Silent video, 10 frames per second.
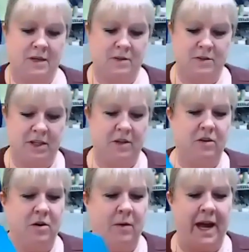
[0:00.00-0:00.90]
So see, you
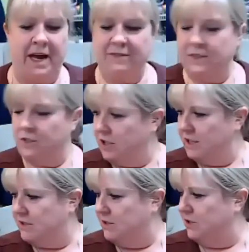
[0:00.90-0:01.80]
don't have to
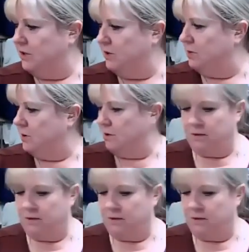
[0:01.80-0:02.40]
just do,